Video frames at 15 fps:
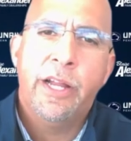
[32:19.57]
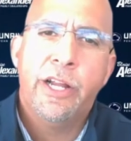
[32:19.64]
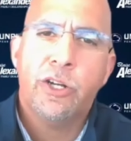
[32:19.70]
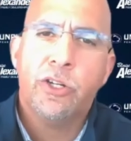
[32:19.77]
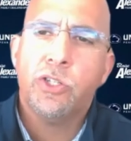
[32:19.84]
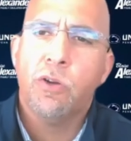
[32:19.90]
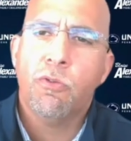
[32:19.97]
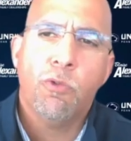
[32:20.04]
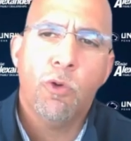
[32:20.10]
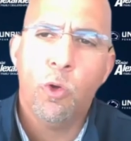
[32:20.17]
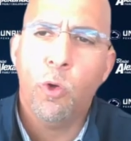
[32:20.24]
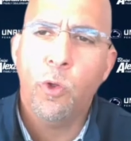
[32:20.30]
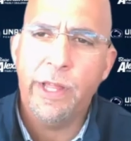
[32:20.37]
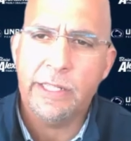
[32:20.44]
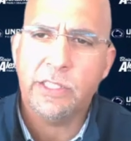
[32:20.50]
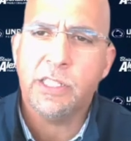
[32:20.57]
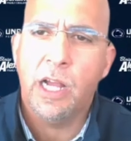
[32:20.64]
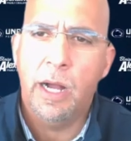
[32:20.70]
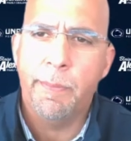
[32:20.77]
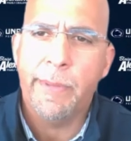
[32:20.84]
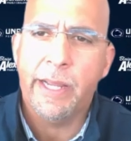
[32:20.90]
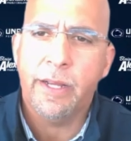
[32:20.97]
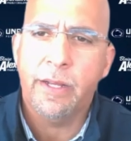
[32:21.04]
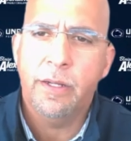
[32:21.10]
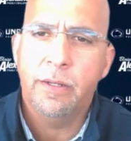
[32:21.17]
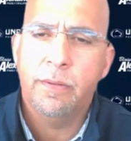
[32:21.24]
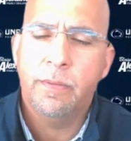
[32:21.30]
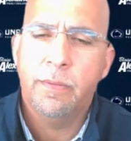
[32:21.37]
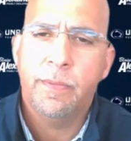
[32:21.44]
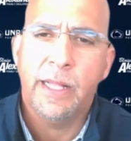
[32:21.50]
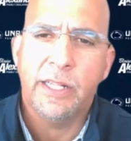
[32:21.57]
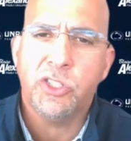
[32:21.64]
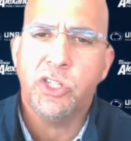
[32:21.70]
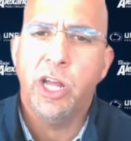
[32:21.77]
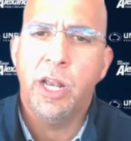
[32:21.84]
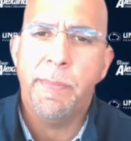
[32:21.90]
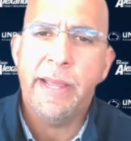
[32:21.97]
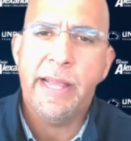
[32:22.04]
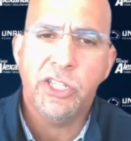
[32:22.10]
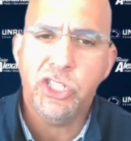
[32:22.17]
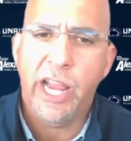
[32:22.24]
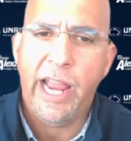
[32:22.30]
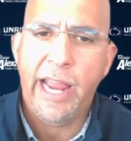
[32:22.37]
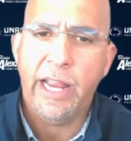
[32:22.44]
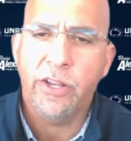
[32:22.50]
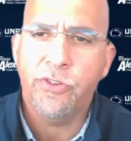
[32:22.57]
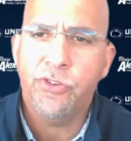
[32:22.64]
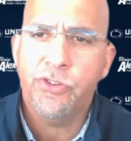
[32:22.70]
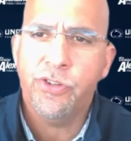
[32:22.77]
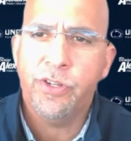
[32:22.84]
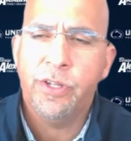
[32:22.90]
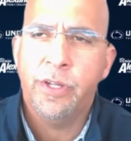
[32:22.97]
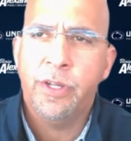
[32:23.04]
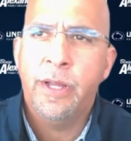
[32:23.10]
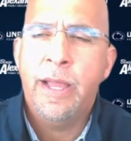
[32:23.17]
here's a rule that's coming, that's going to be a change,